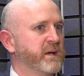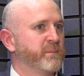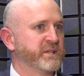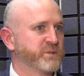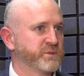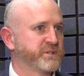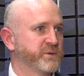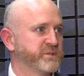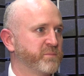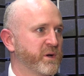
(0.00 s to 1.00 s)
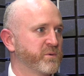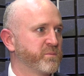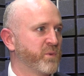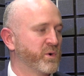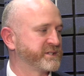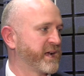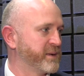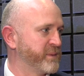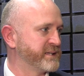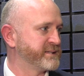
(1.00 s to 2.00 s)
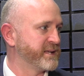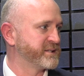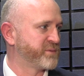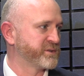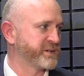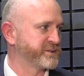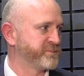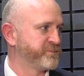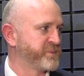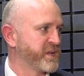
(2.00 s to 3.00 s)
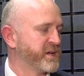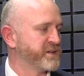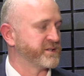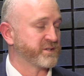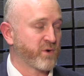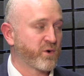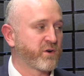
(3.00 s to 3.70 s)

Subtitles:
but it's also to build more scalability into product. So there's a real